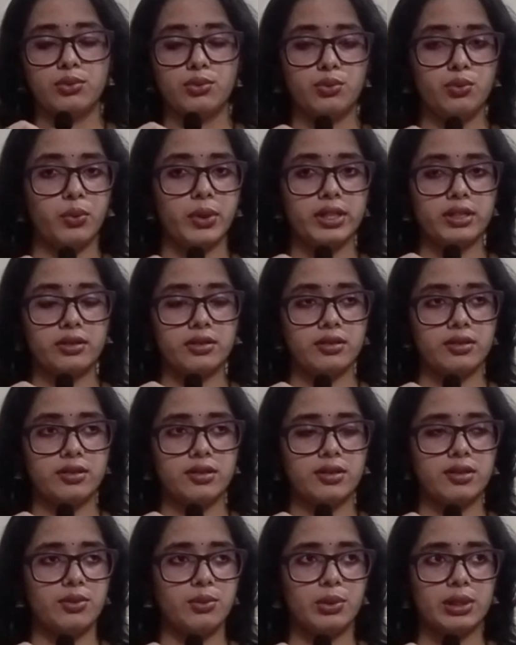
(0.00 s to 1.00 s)
what
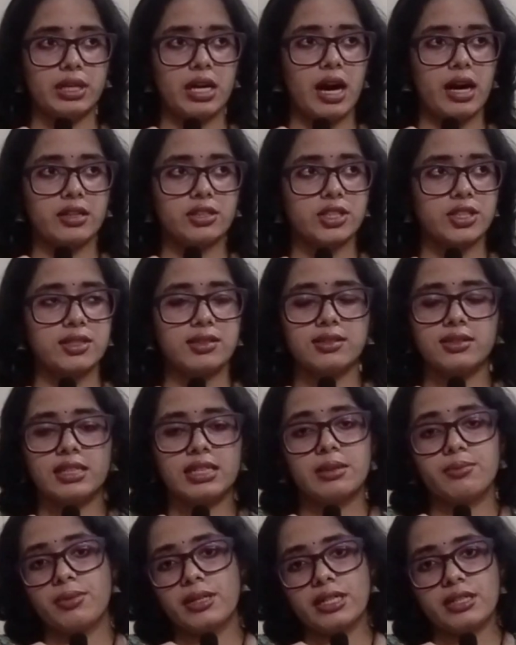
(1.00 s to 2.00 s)
what actions
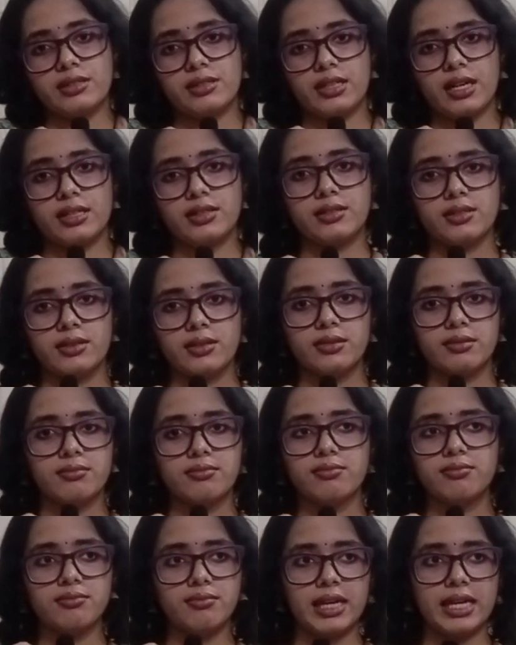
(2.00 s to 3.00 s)
take place that
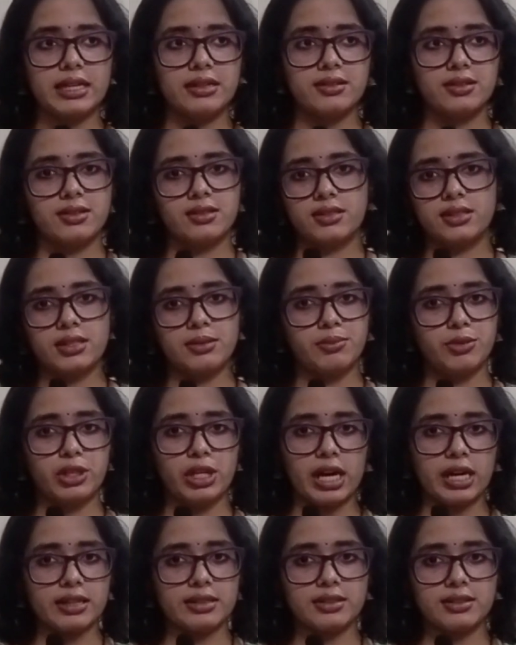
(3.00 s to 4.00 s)
makes the
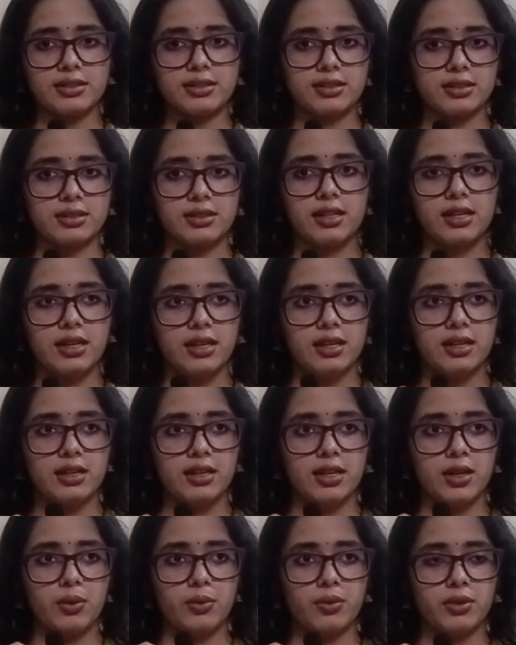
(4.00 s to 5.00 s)
protagonist
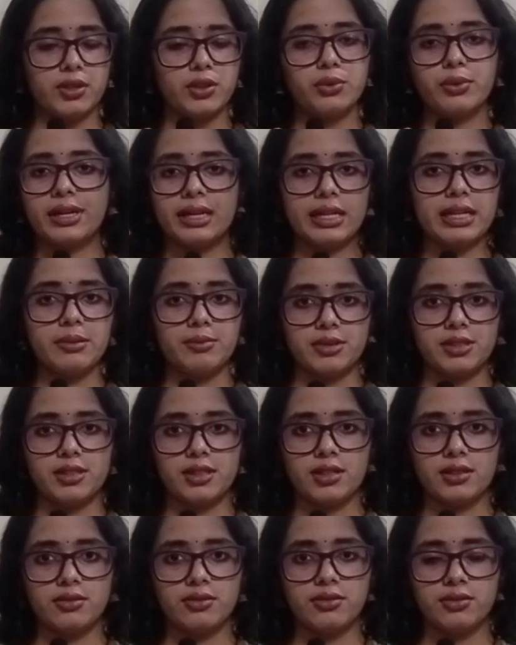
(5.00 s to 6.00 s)
want to kill
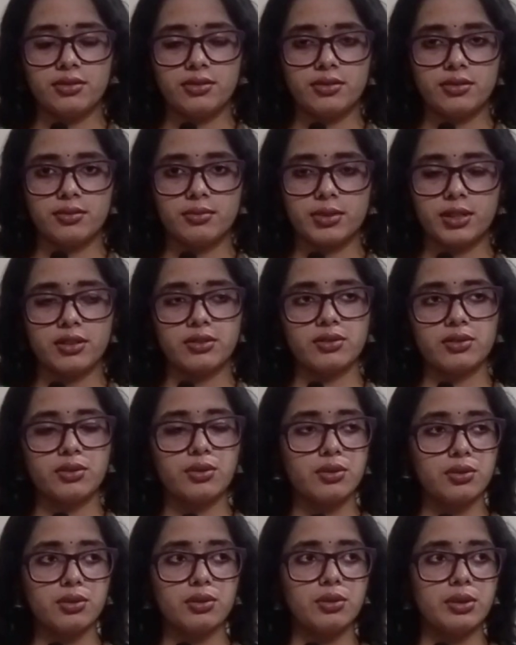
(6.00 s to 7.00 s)
himself. Because
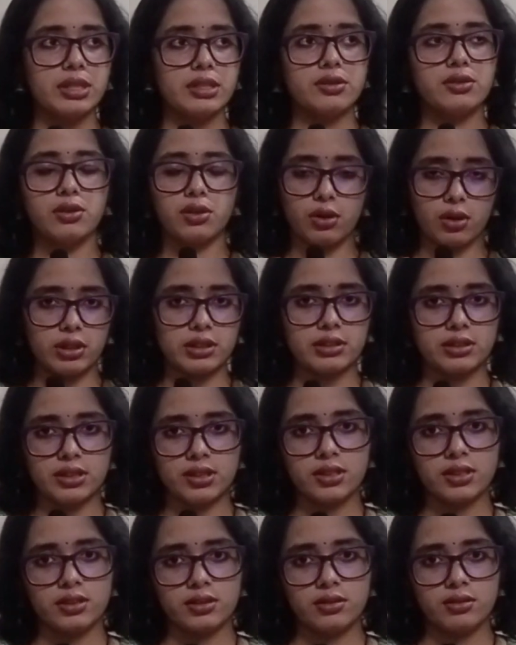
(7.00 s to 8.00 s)
Okonko is not
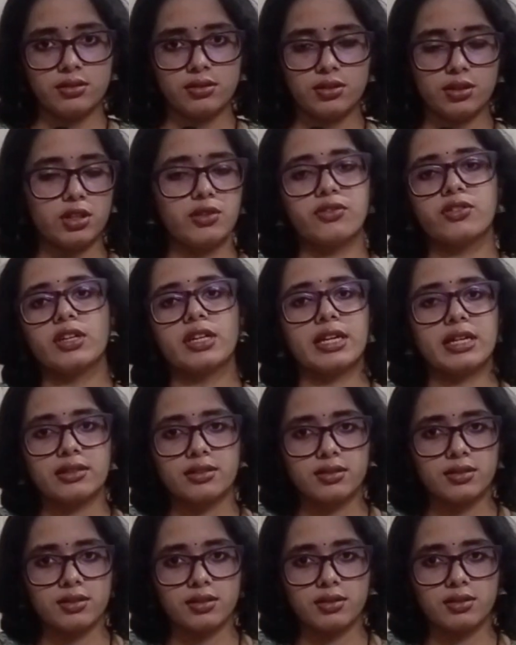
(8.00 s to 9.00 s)
the sort of
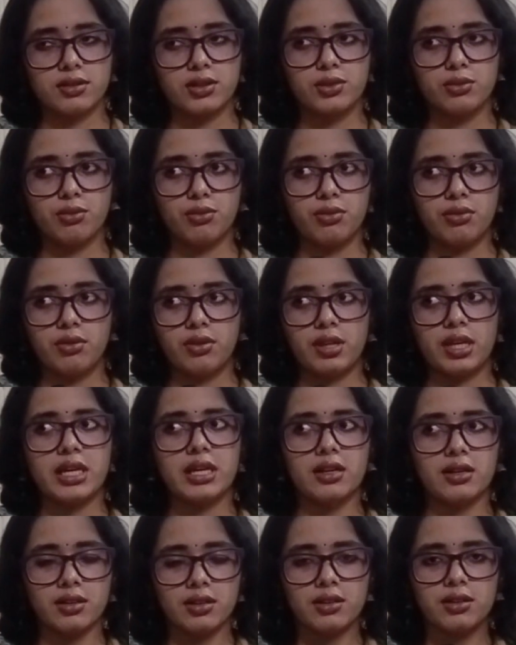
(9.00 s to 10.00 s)
character you
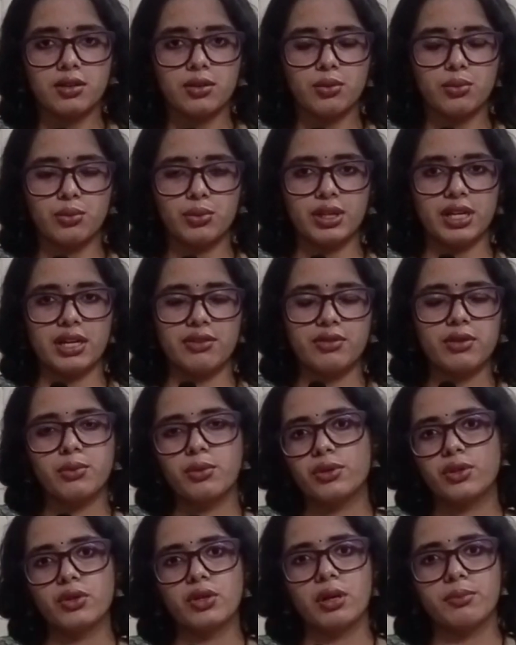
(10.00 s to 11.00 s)
think would ever
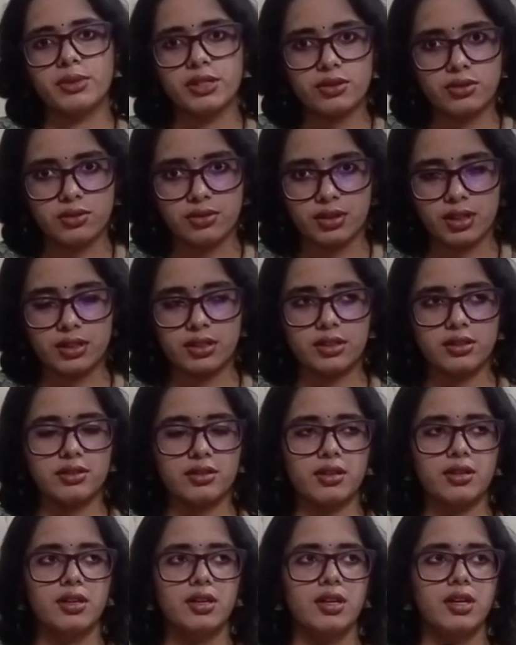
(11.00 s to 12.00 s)
want to commit suicide.
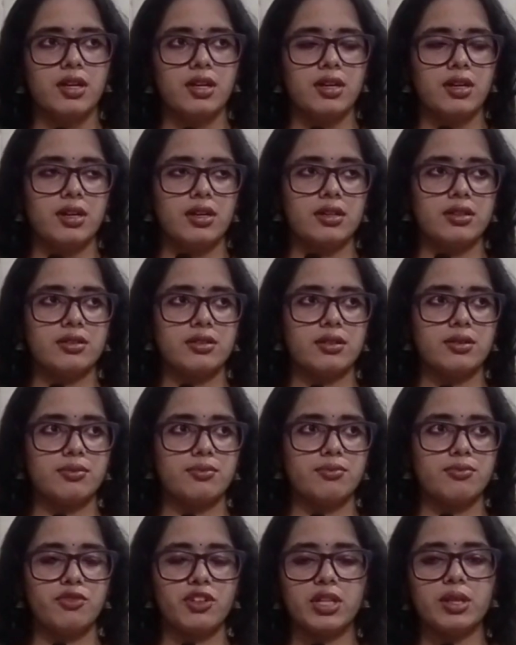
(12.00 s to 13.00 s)
He's a
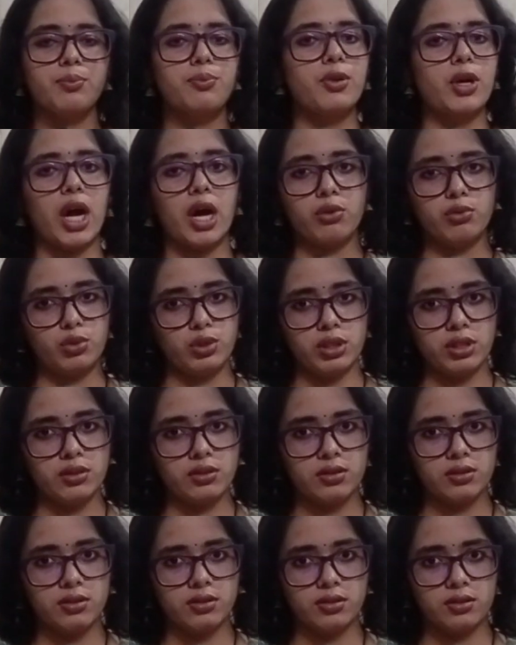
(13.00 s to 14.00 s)
very proud
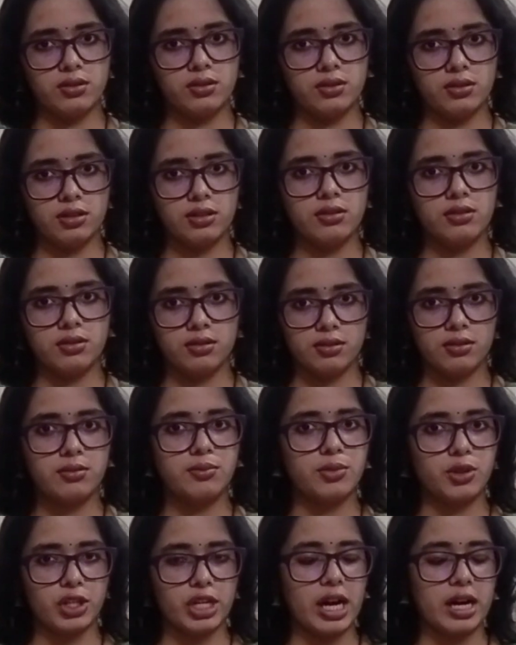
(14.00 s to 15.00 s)

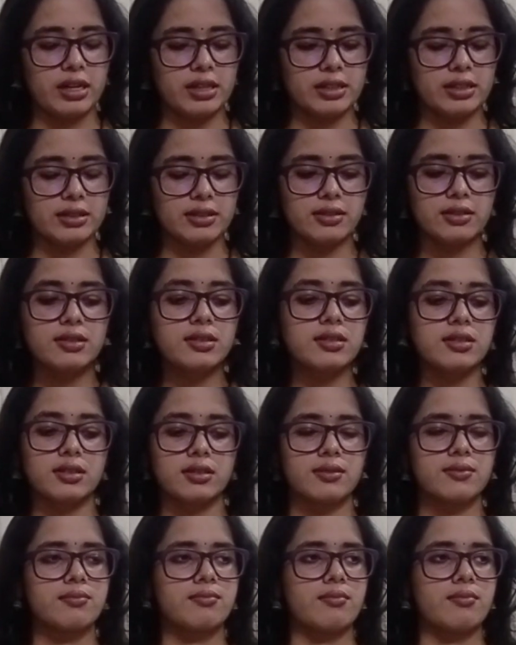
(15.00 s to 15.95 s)
protagonist.